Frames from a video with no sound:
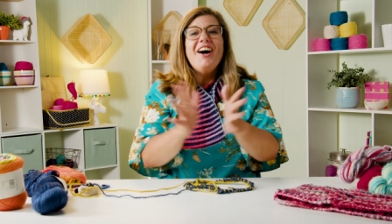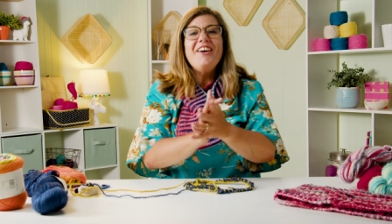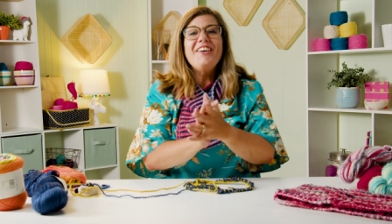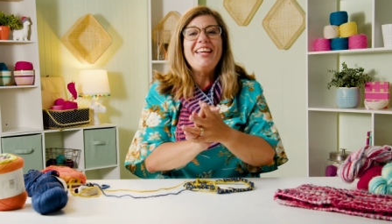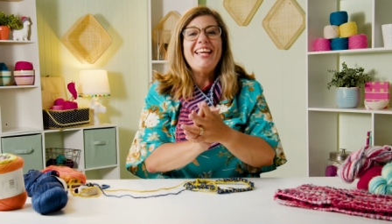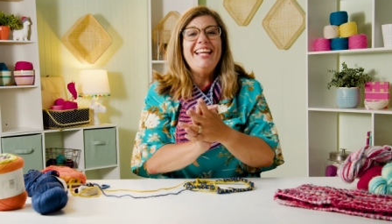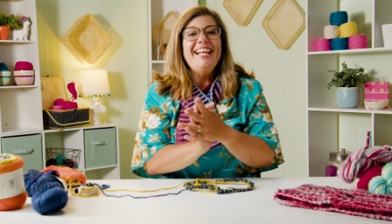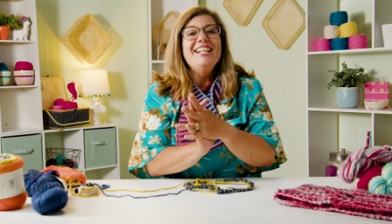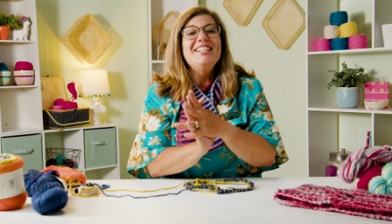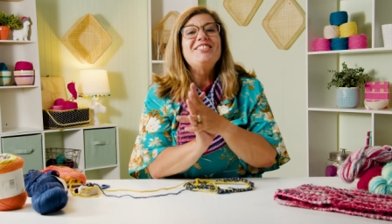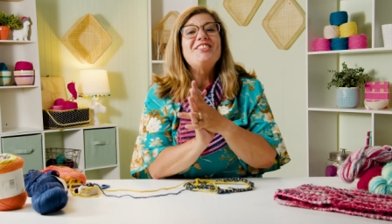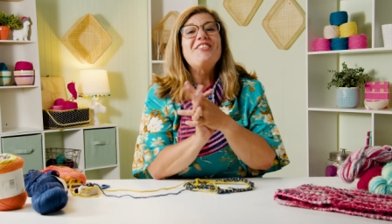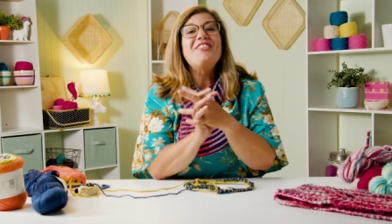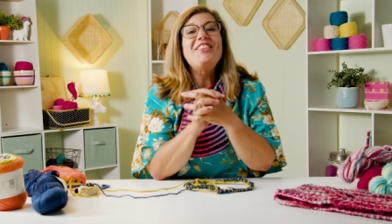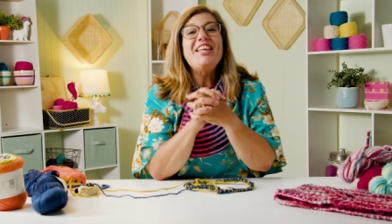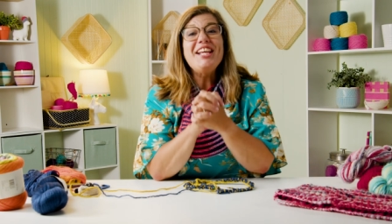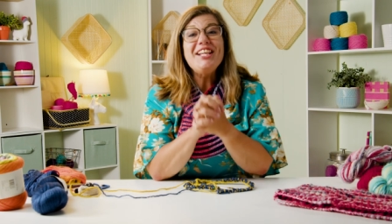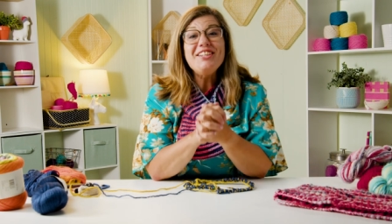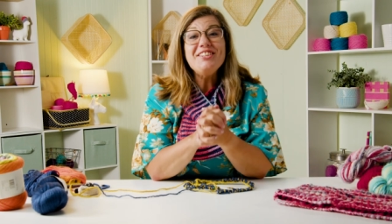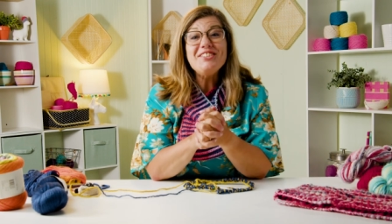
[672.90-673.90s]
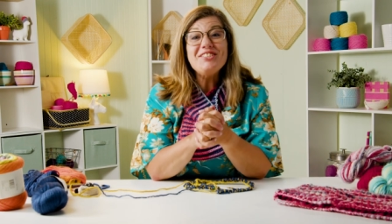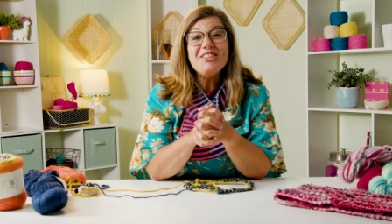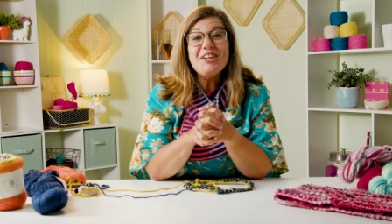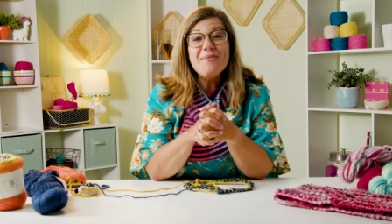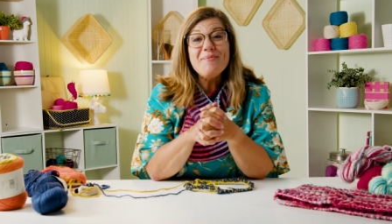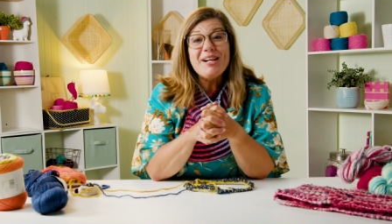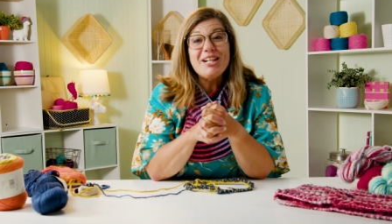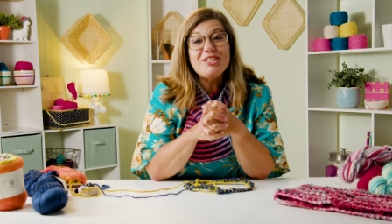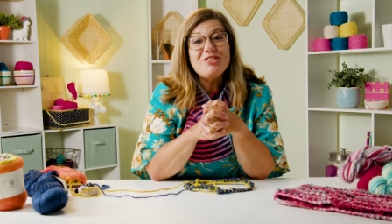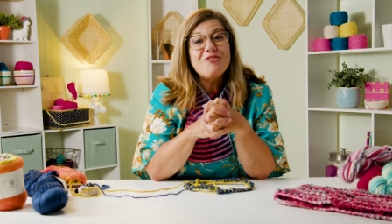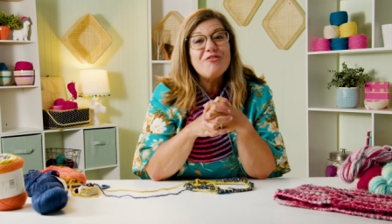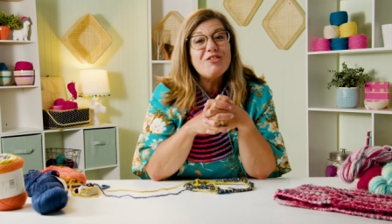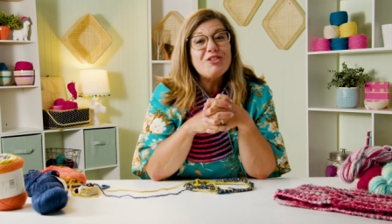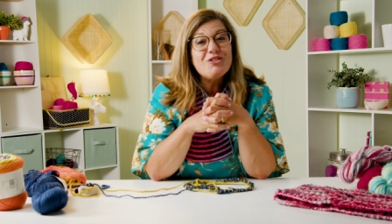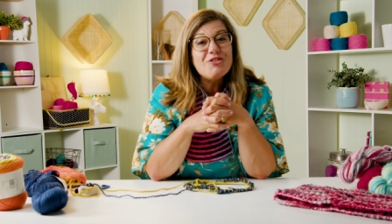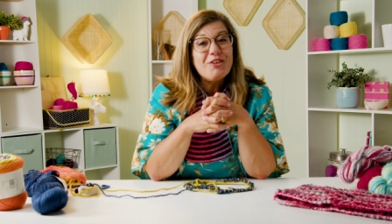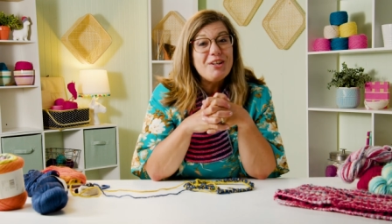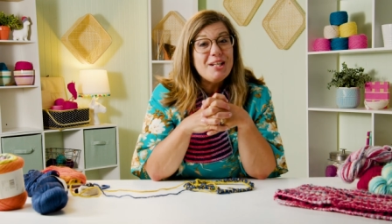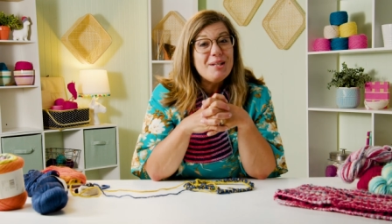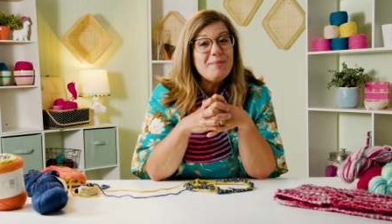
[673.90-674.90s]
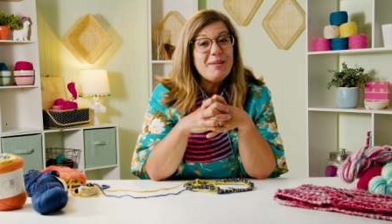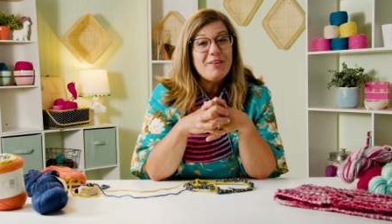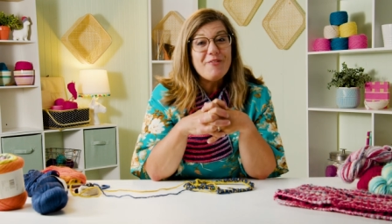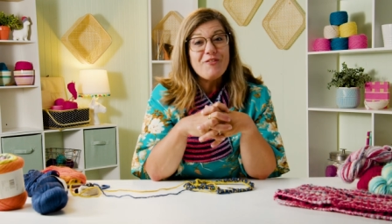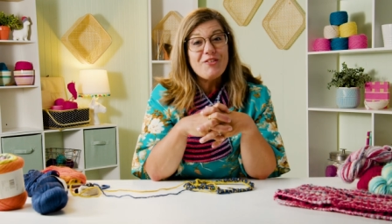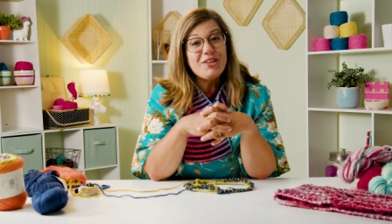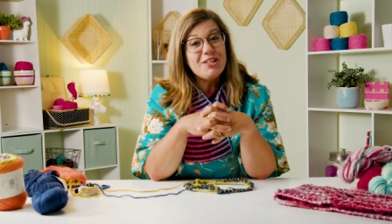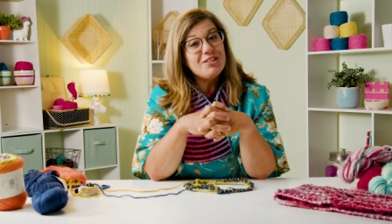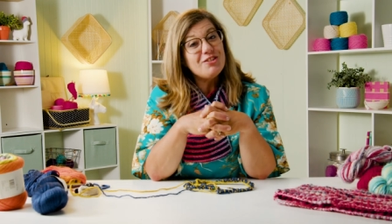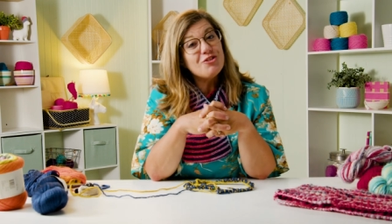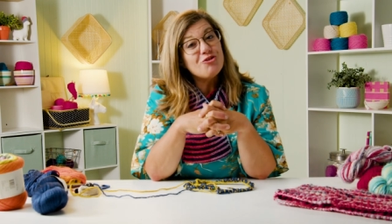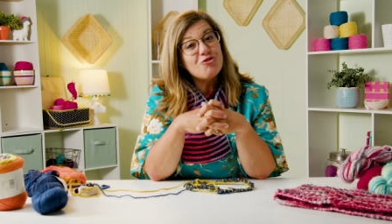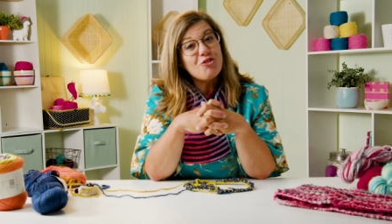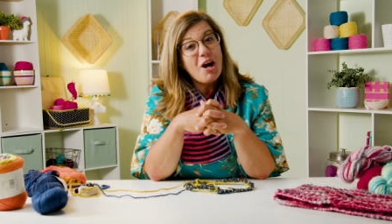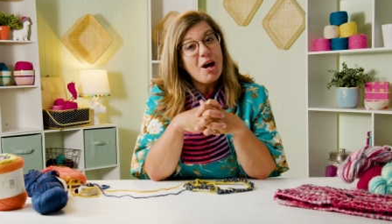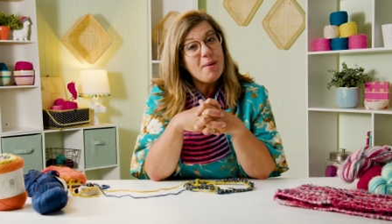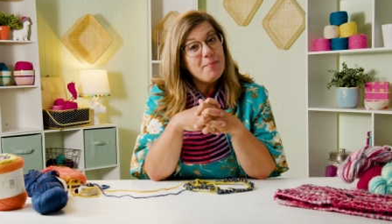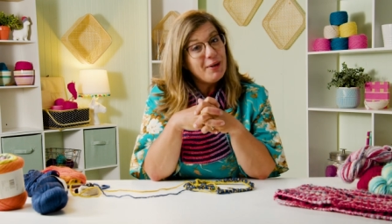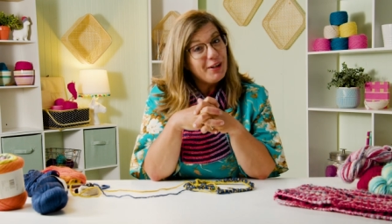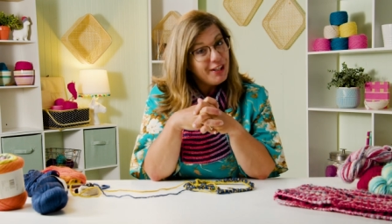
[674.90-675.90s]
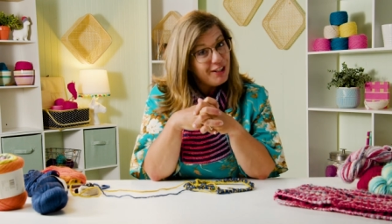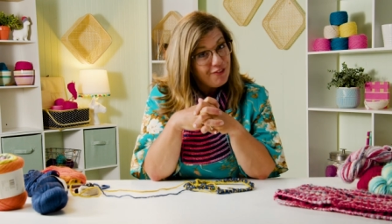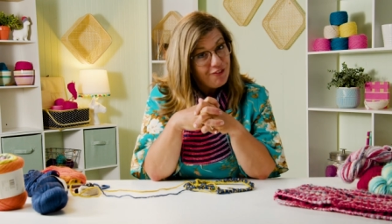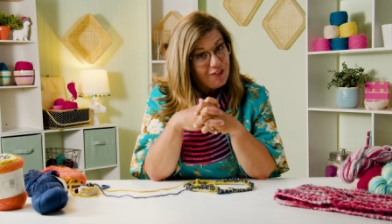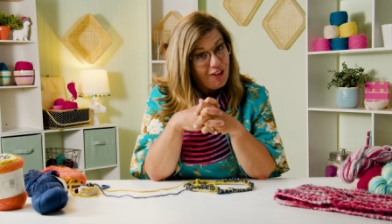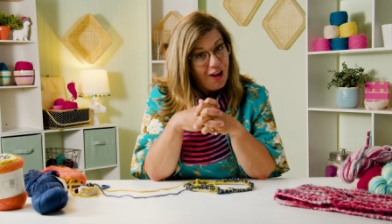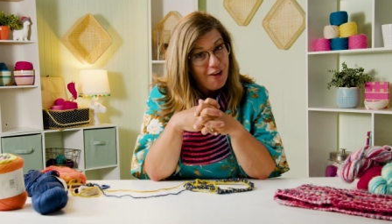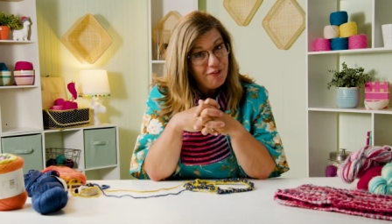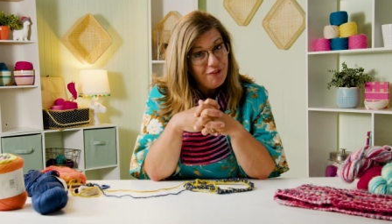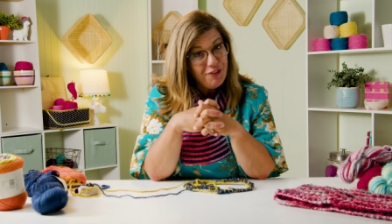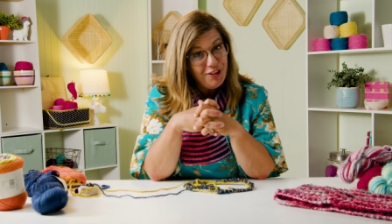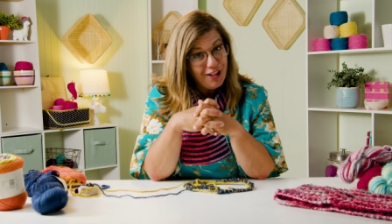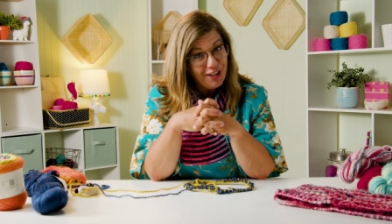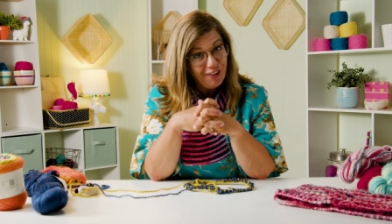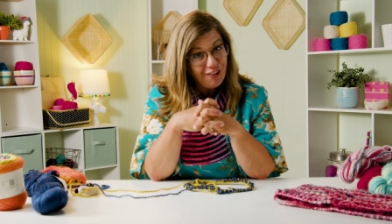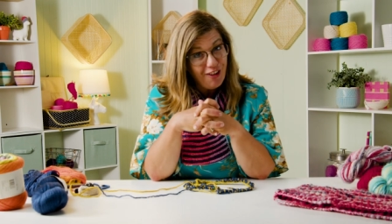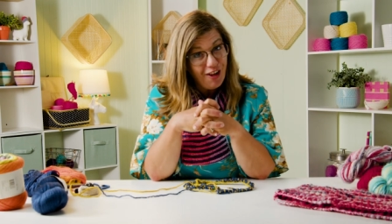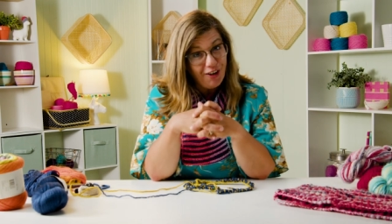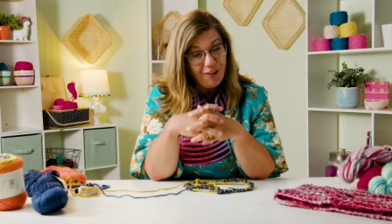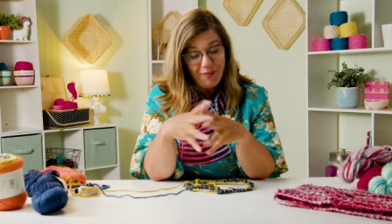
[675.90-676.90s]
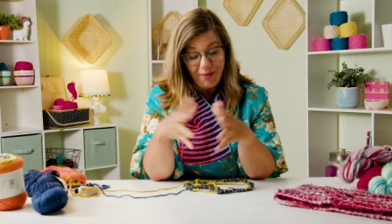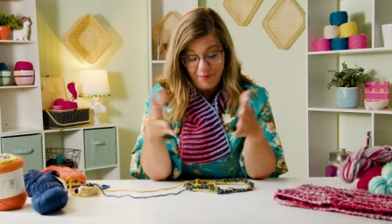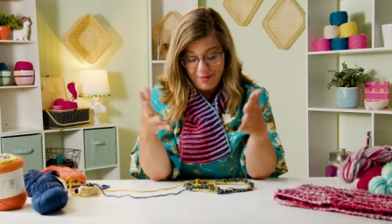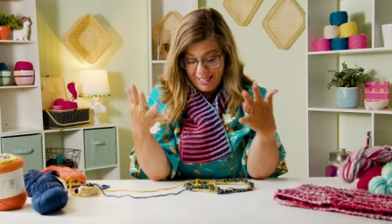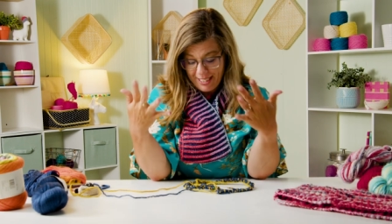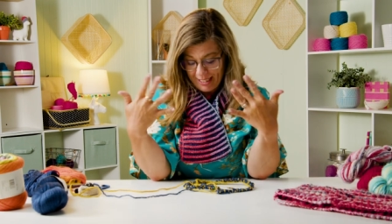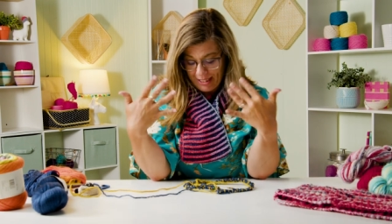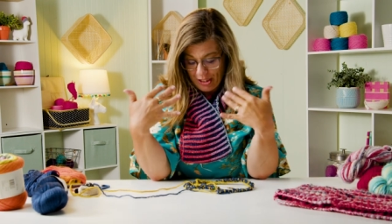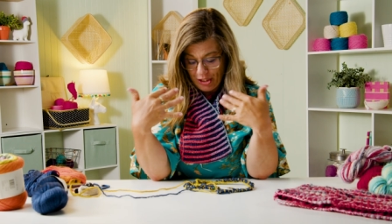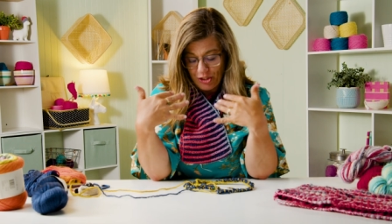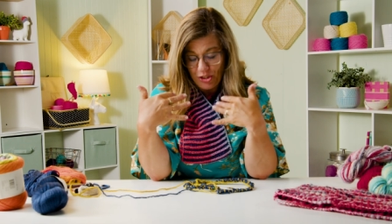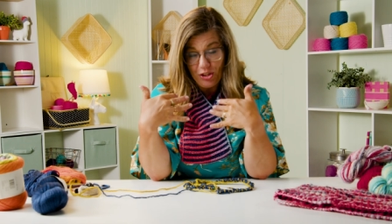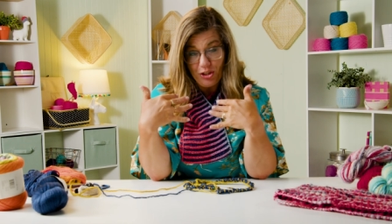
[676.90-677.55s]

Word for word: Okay, so thank you so much for joining me for the Strawberry Fluff Knit Along where we did the